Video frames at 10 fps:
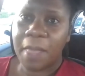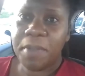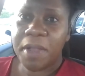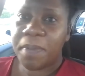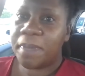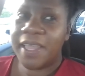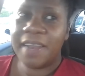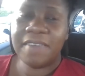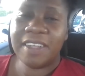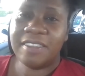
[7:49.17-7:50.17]
Pure pepper
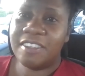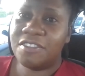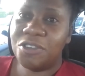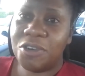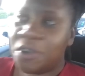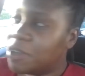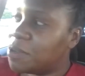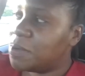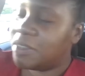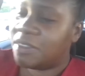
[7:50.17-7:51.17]
in that taste, no curry
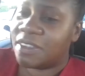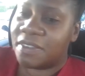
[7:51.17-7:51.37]
goat.